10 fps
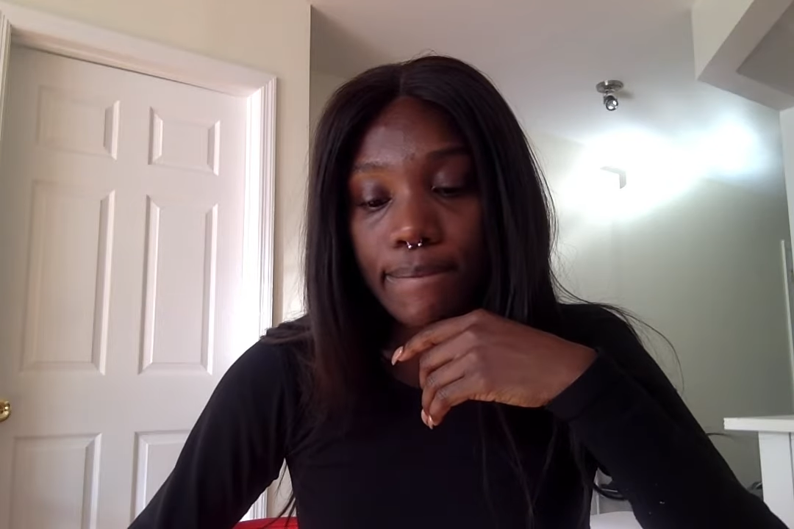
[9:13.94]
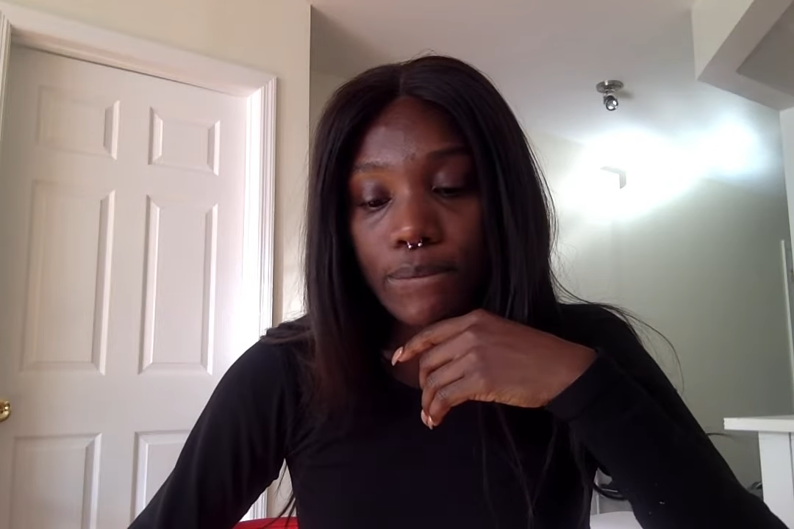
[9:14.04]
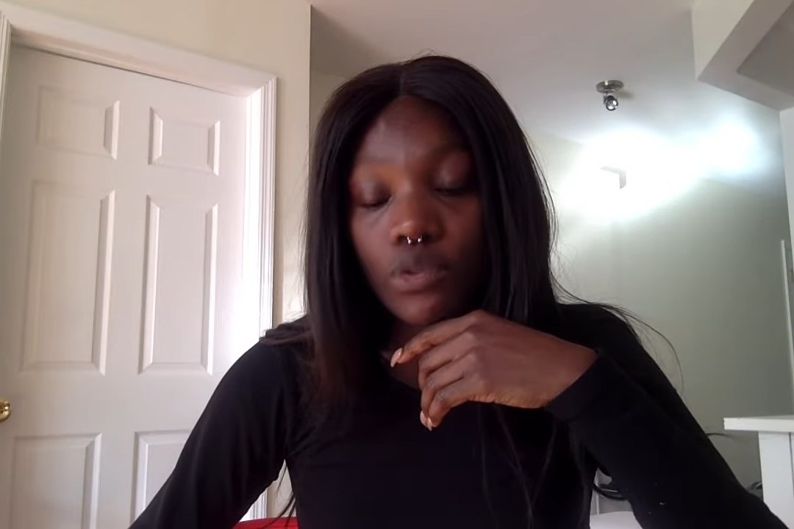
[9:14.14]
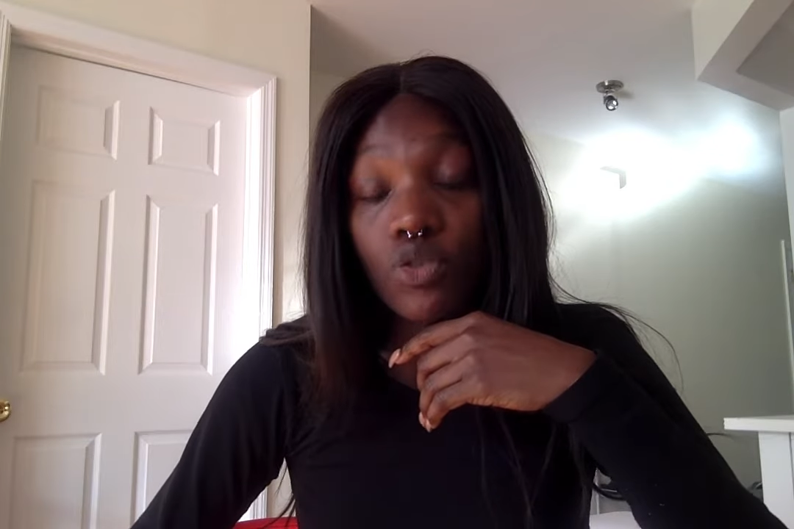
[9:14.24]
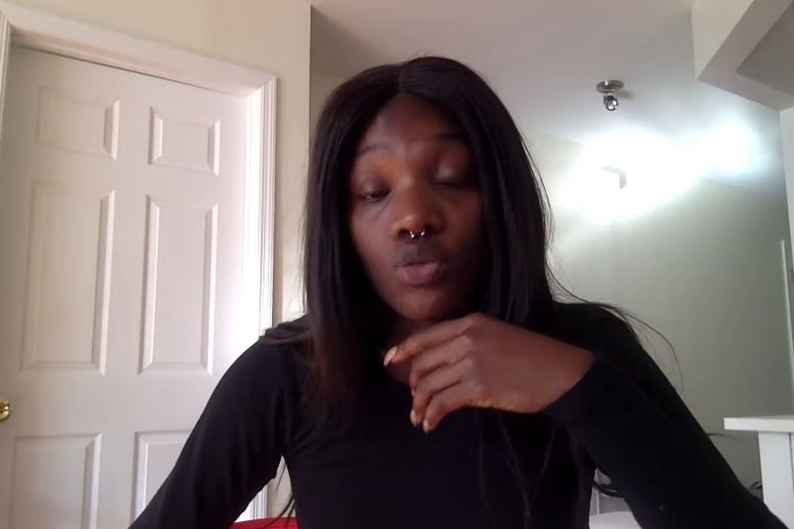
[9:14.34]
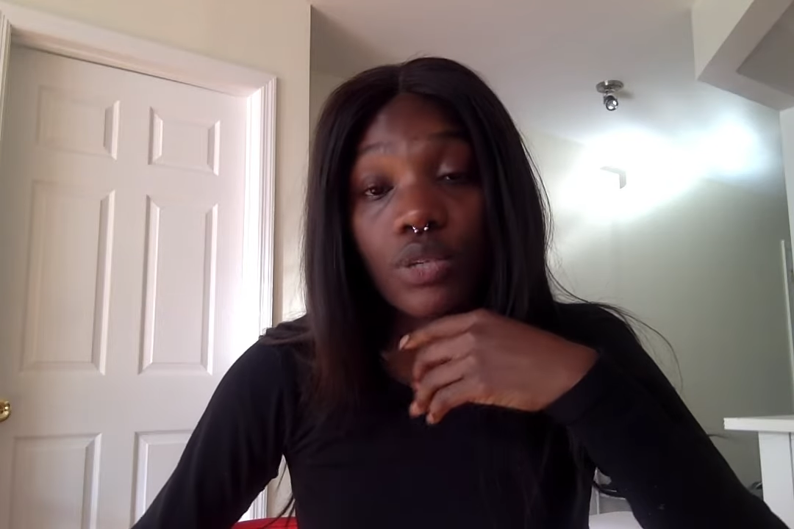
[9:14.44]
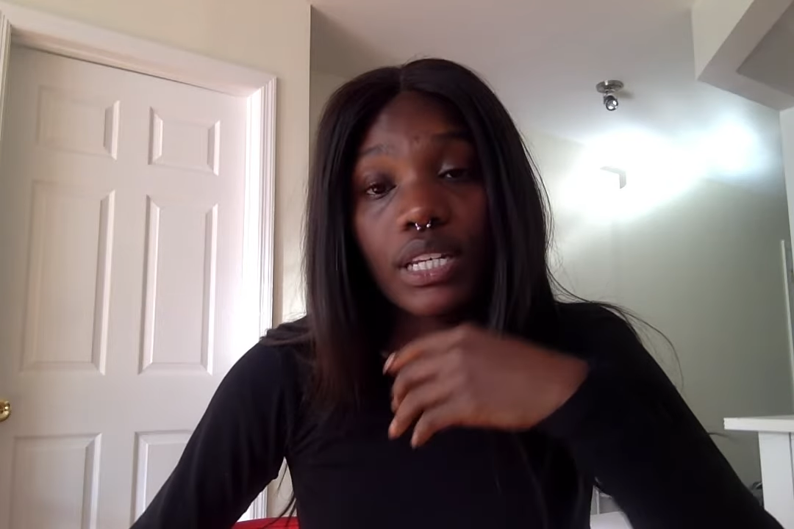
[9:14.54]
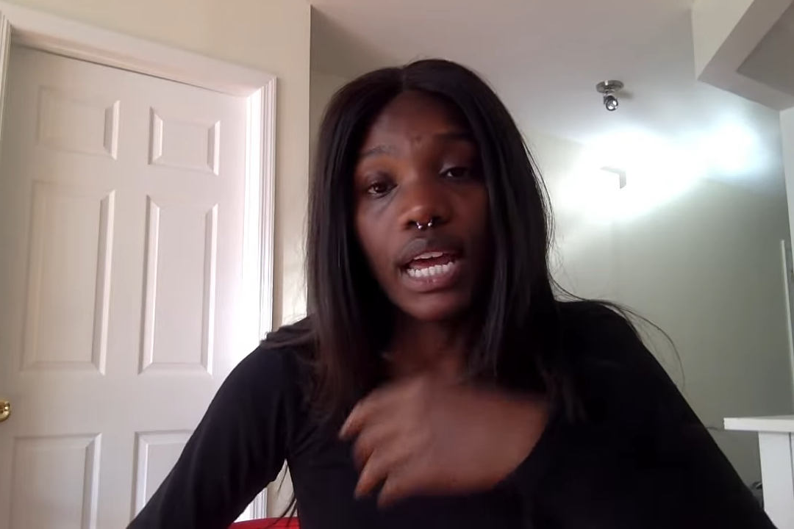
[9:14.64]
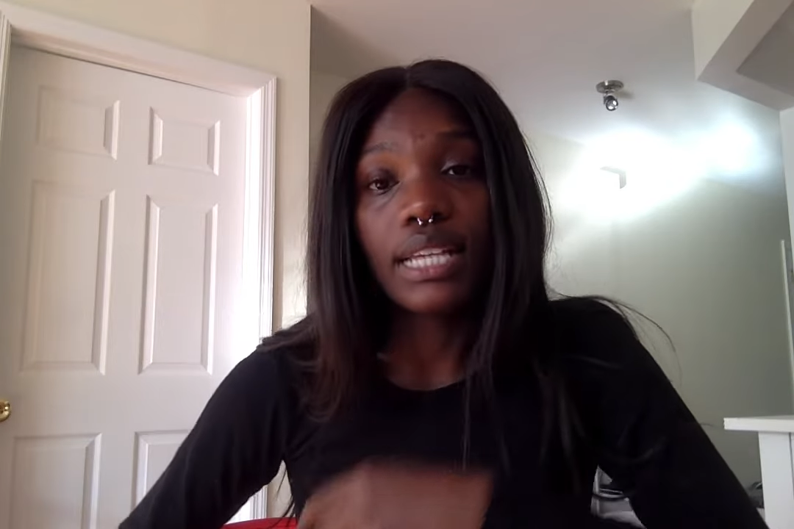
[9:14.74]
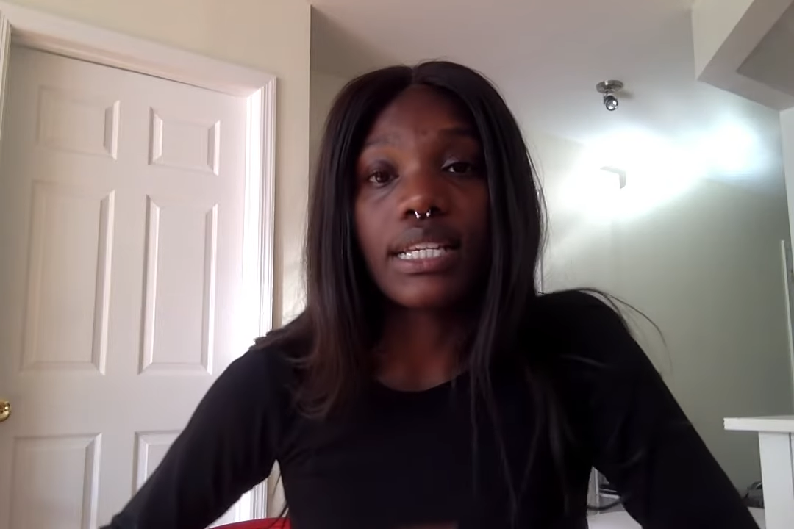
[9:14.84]
which was
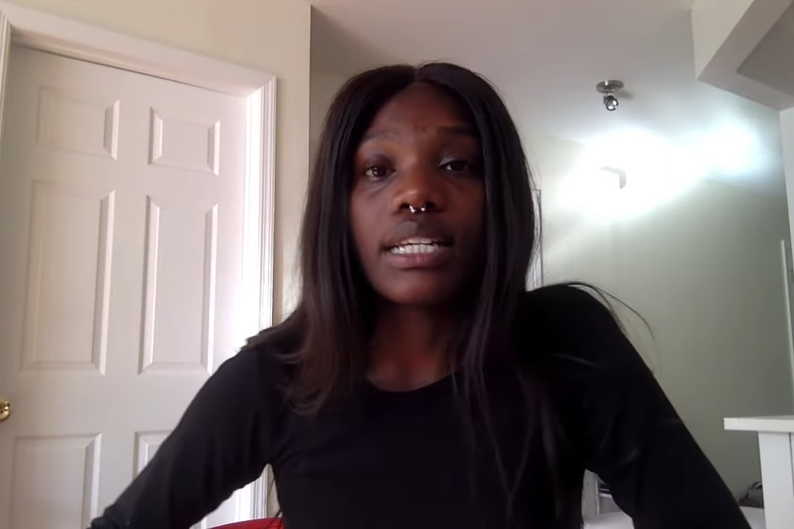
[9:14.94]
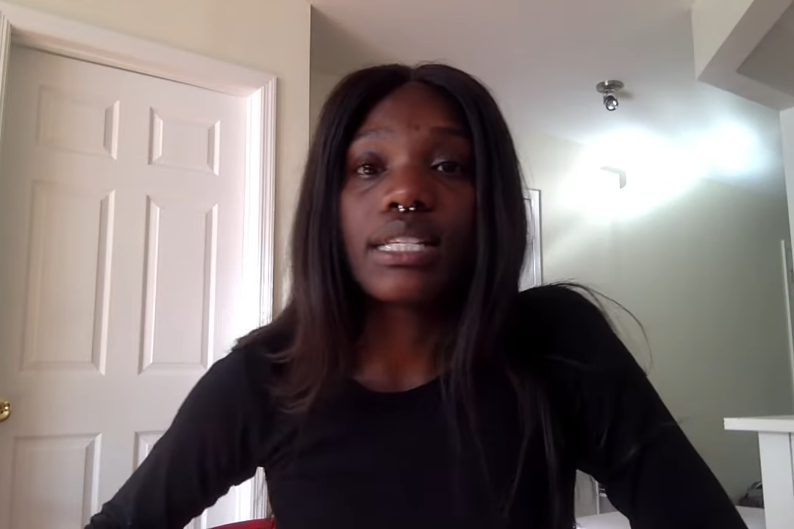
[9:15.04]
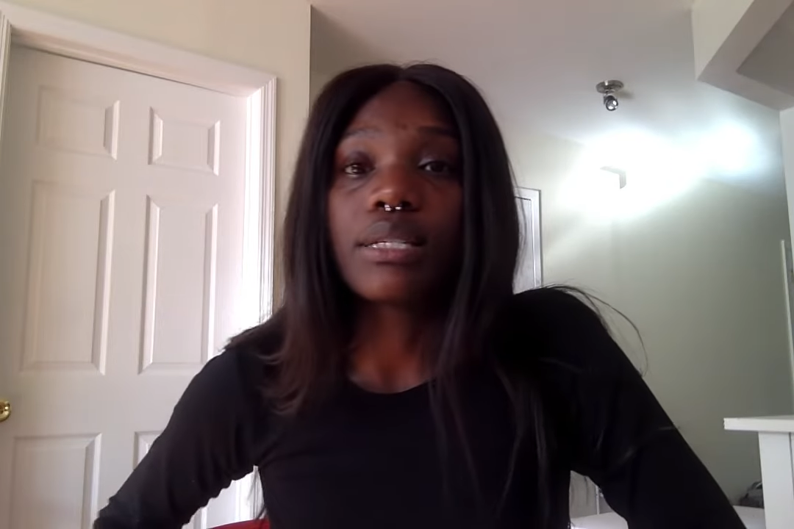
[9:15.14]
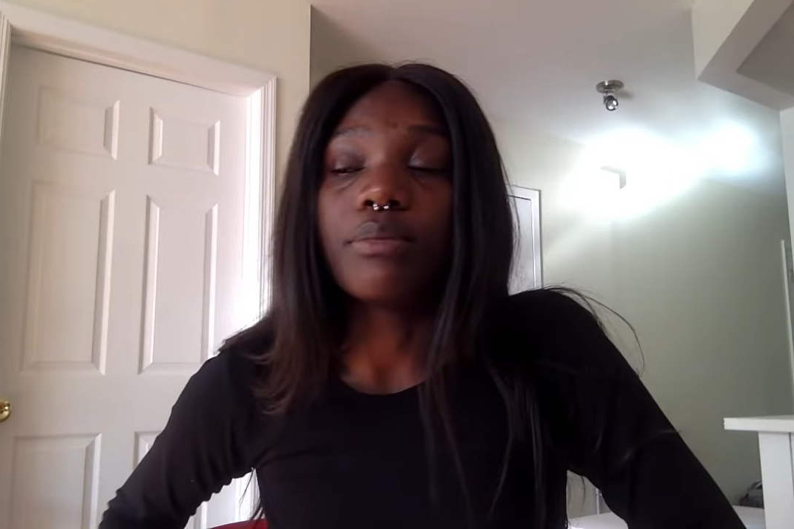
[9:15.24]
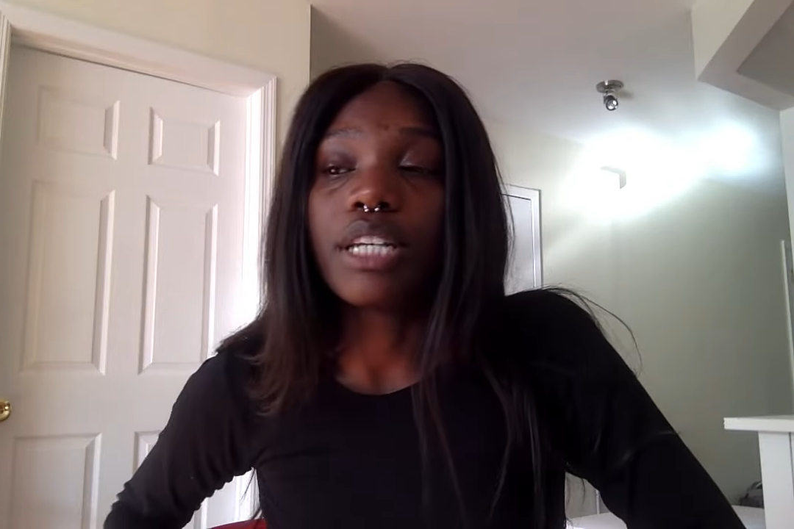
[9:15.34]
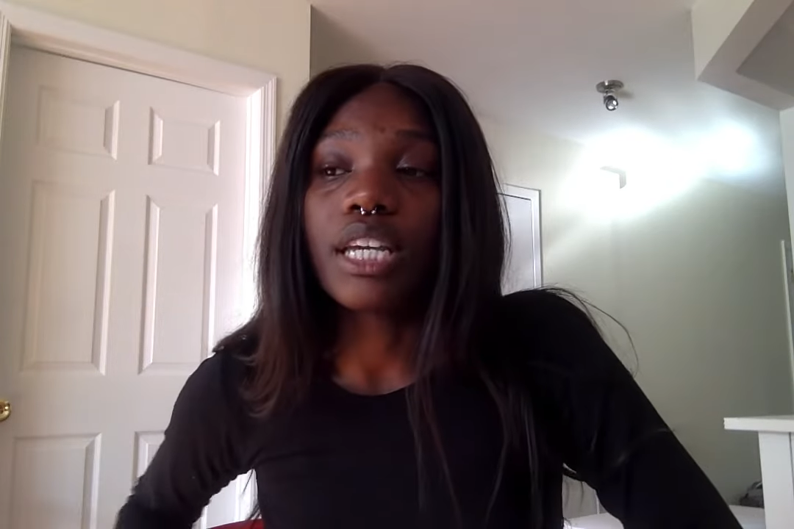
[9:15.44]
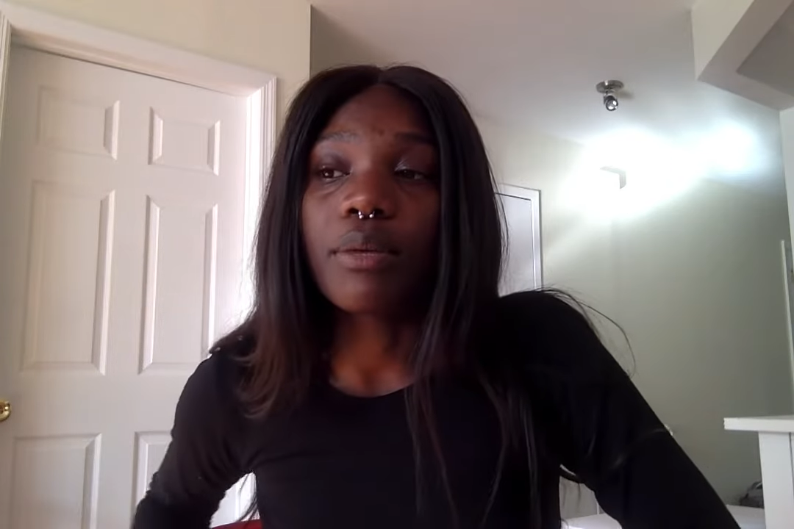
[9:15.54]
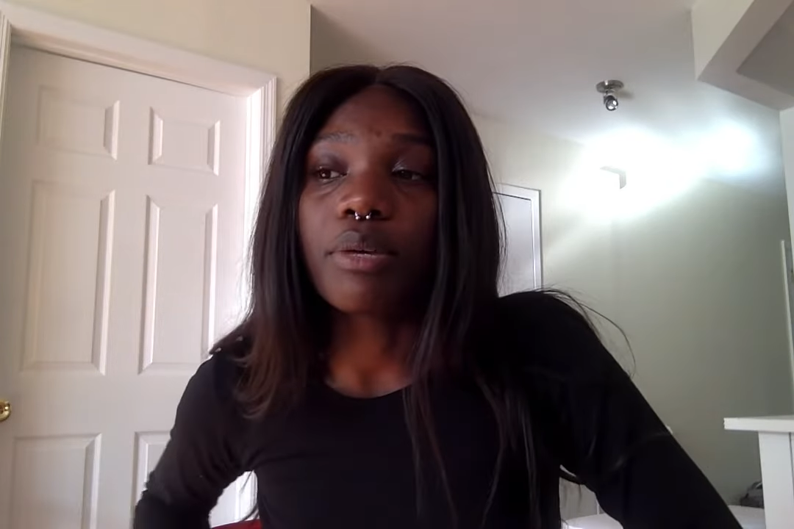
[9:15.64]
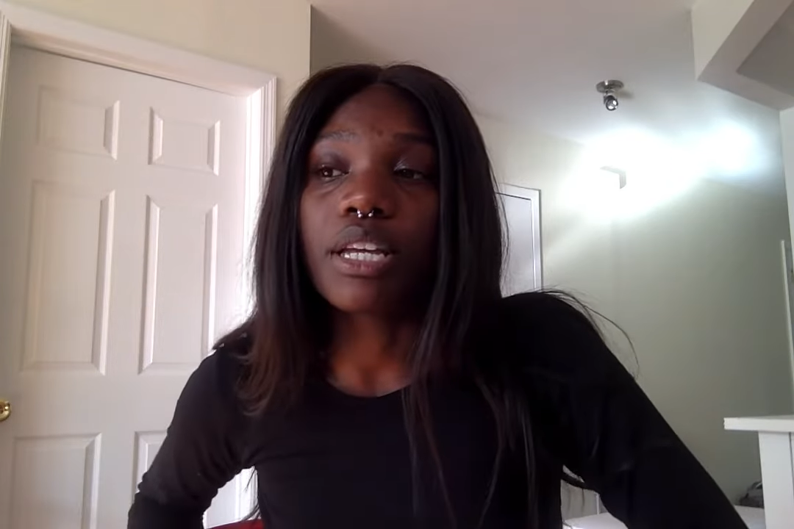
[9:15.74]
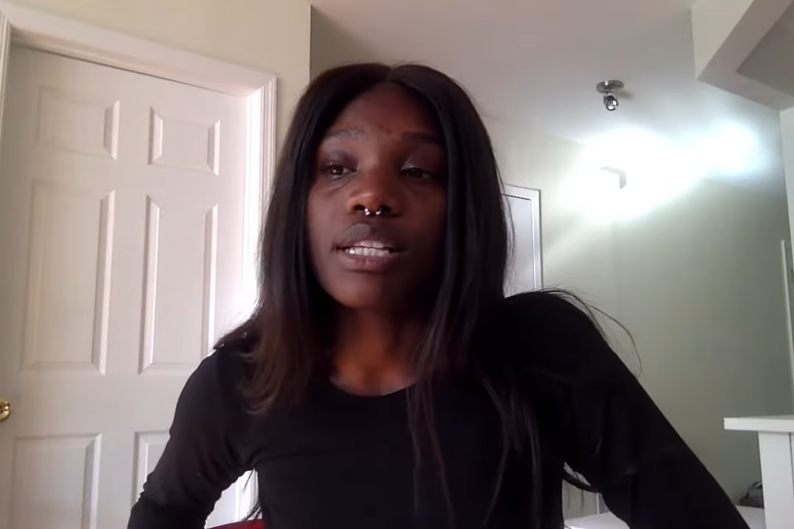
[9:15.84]
really nice. I did some
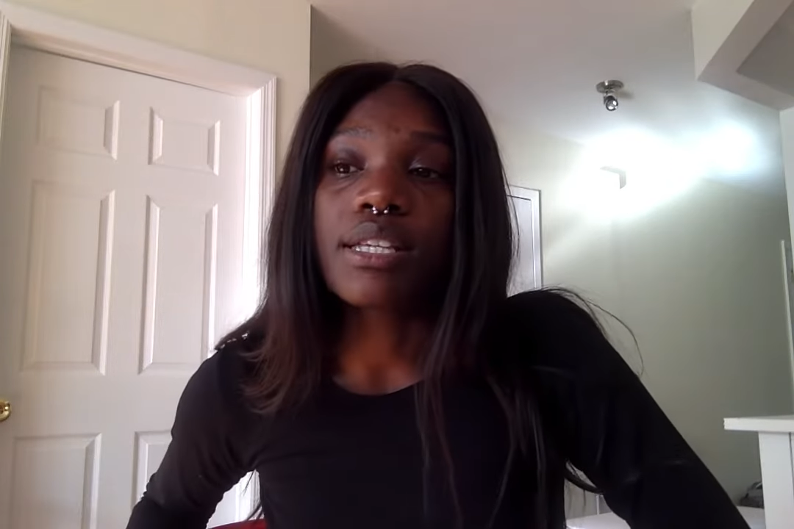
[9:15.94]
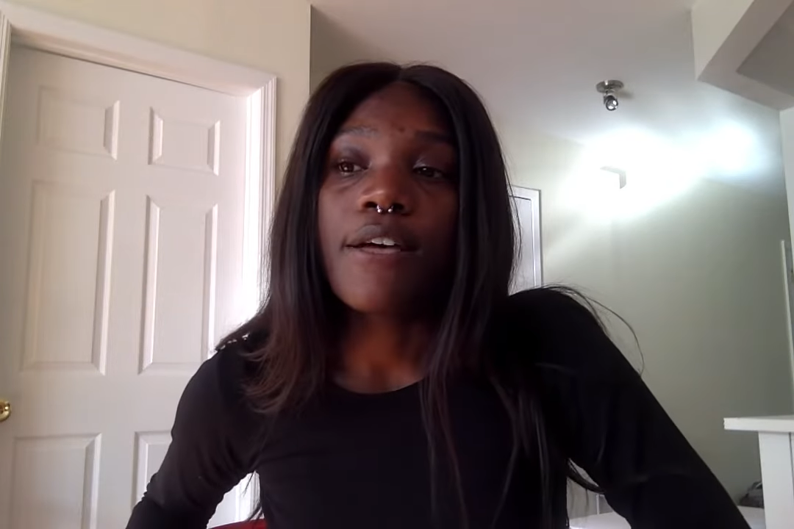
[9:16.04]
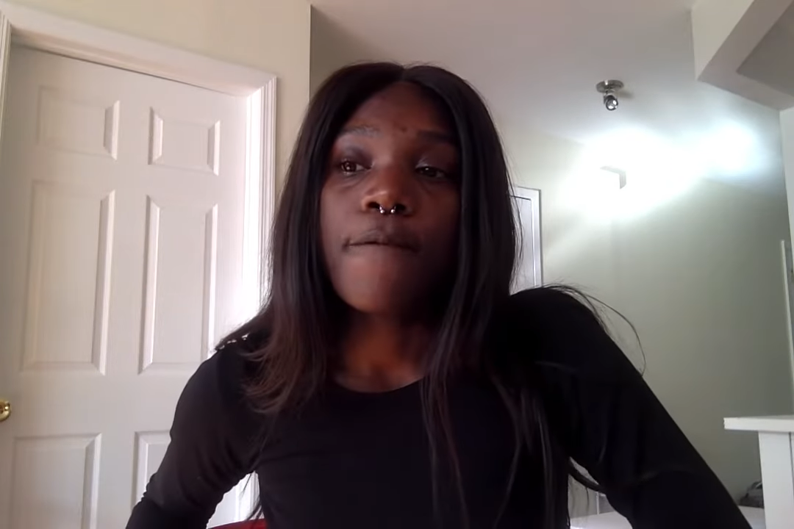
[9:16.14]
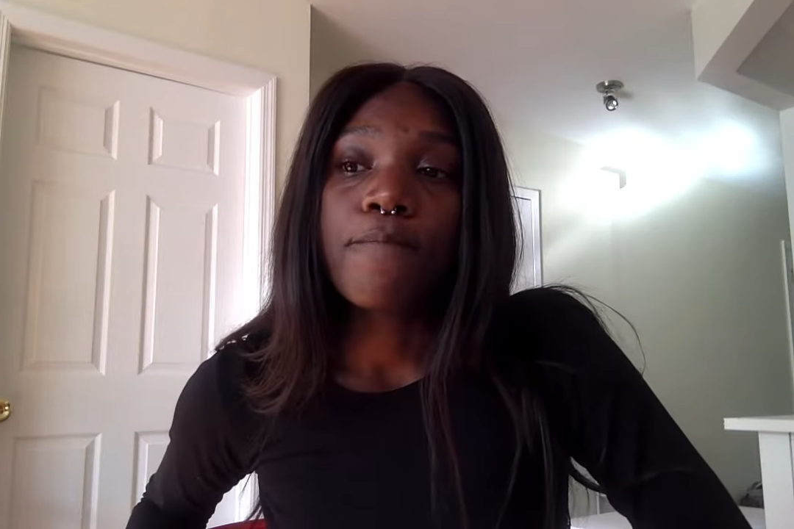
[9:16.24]
digging because